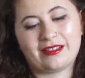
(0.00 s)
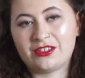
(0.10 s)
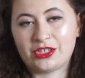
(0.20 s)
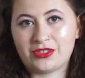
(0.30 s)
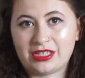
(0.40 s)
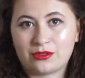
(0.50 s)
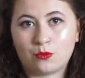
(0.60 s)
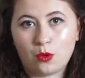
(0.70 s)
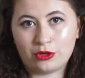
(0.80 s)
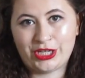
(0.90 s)
I don't tend to
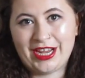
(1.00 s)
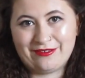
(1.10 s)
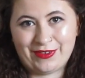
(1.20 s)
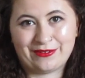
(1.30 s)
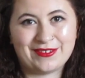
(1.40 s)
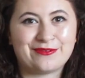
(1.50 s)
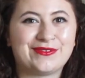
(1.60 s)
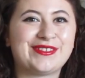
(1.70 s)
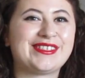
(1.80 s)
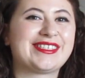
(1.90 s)
wash it very
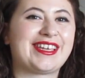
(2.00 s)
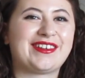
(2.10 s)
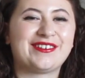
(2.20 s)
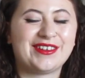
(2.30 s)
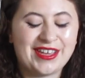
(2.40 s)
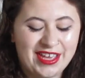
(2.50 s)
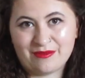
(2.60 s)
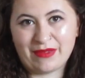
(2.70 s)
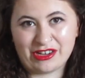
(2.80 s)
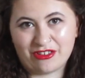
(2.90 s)
often, so the
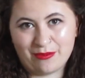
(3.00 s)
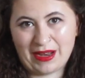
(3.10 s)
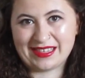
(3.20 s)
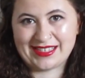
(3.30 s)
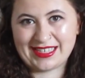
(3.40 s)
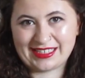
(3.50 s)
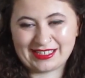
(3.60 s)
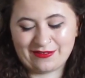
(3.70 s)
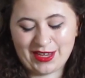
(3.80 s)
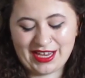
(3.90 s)
microplastics
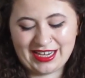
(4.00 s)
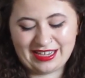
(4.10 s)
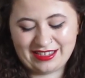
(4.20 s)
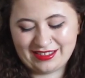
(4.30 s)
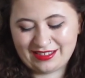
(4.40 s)
are fairly